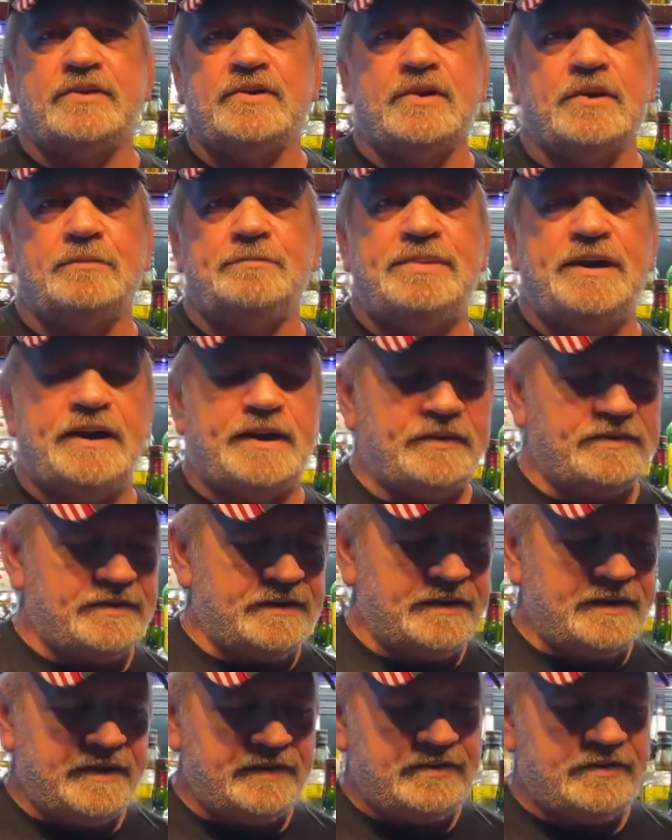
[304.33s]
no
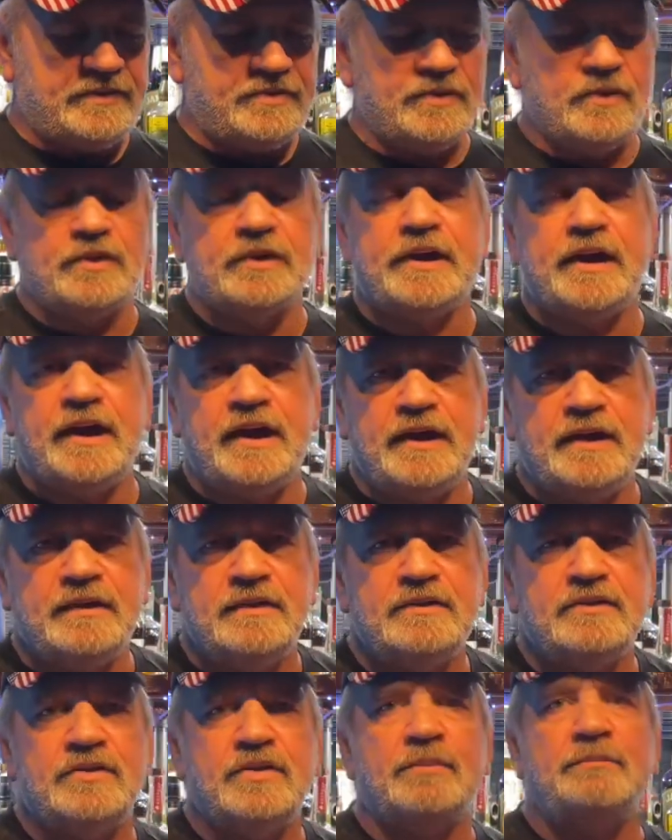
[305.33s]
comparison. This is
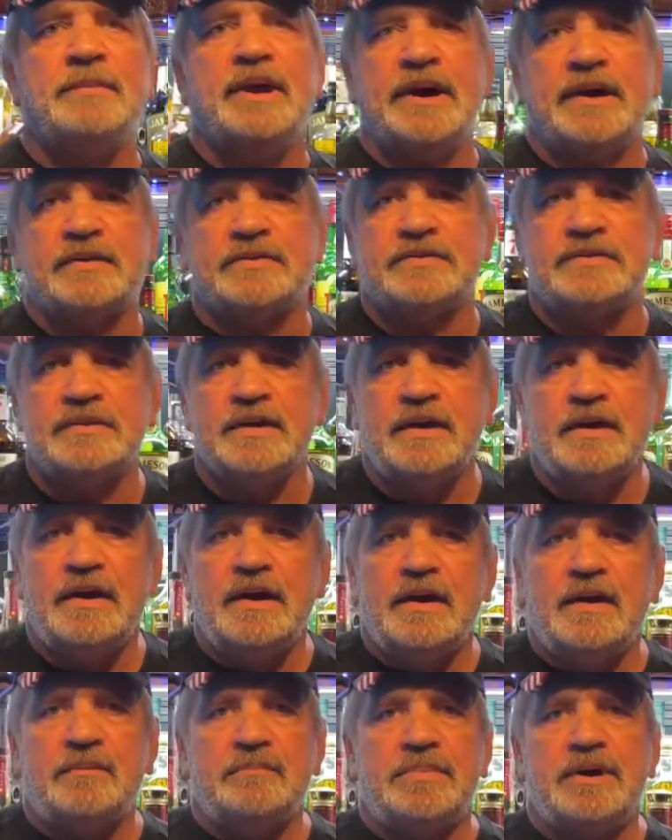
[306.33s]
okay to mix,
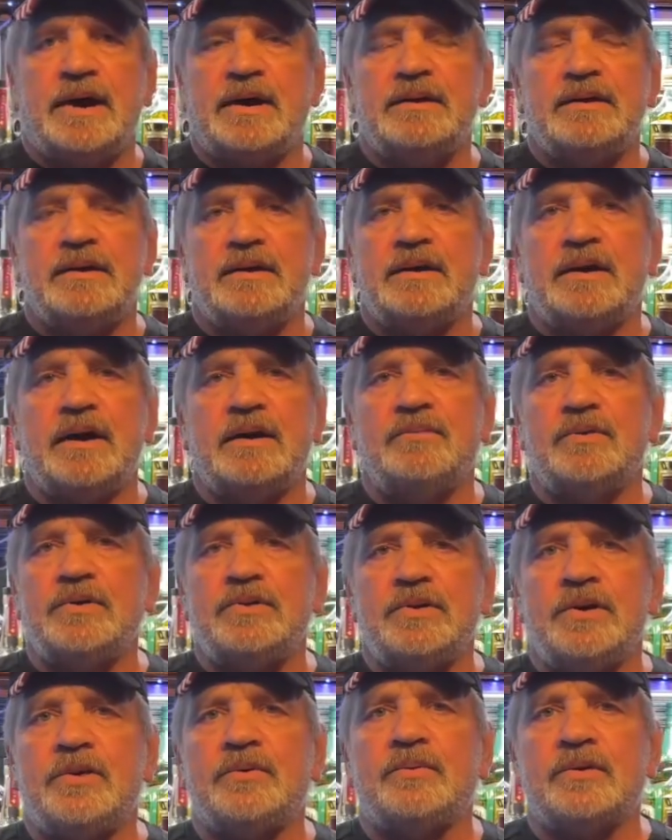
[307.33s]
but I
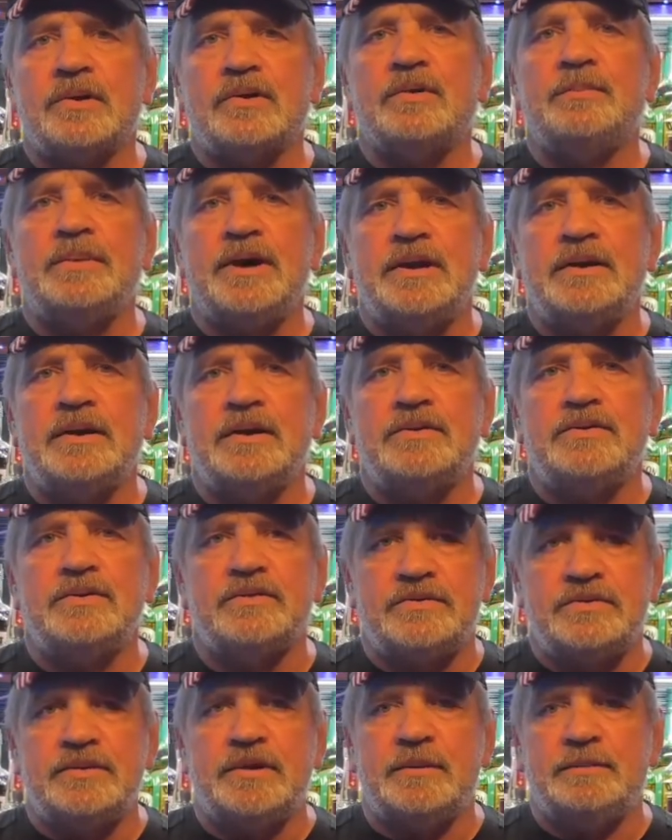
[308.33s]
would not recommend it
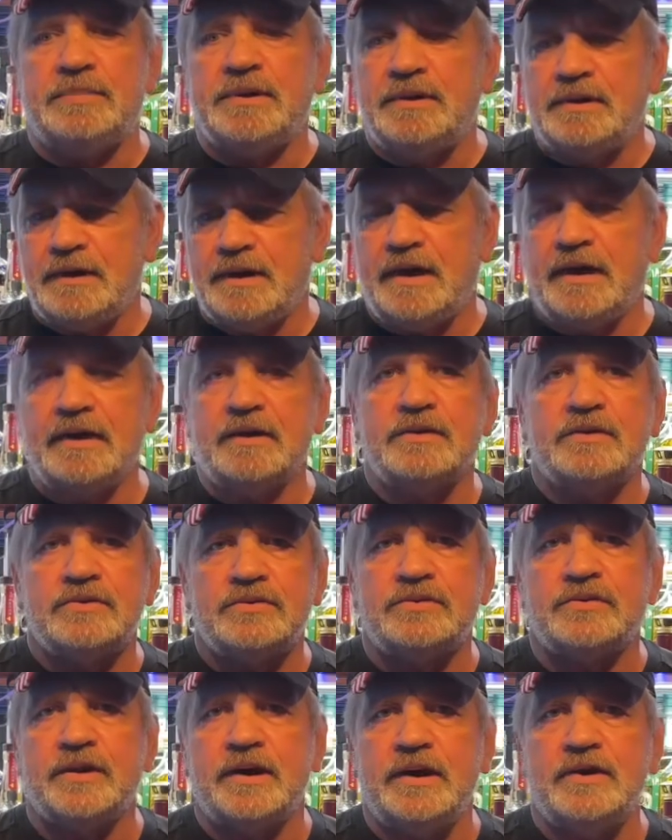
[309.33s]
to zip, like
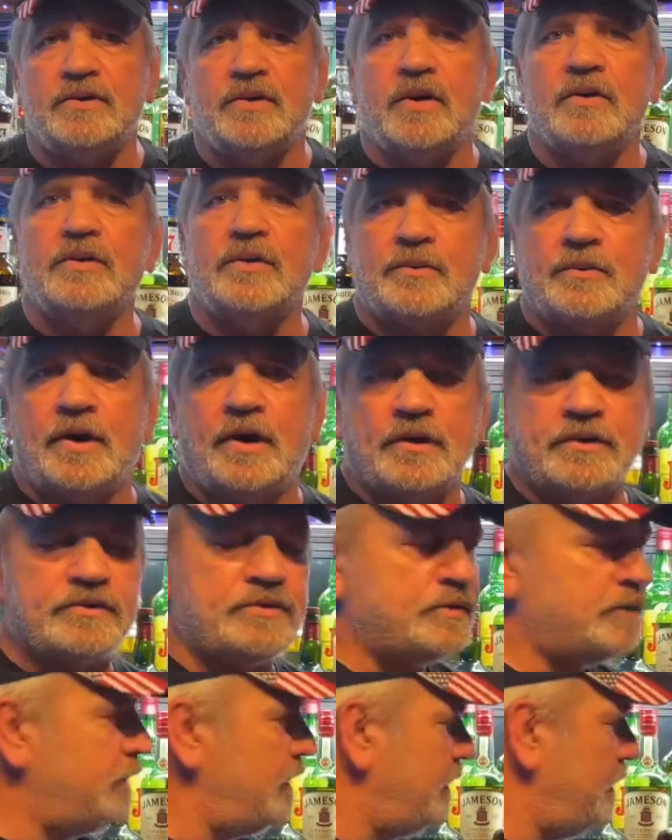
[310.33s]
straight on the
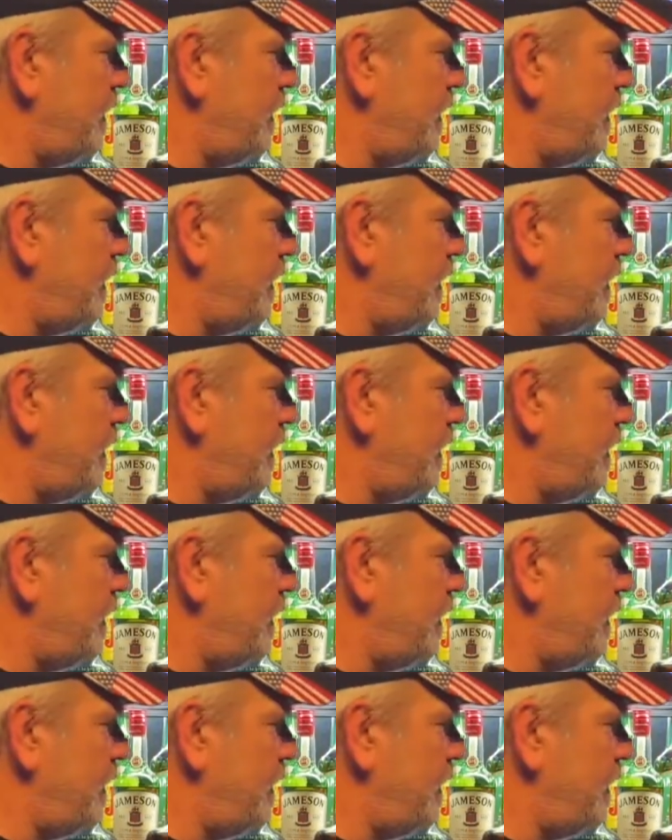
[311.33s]
rocks.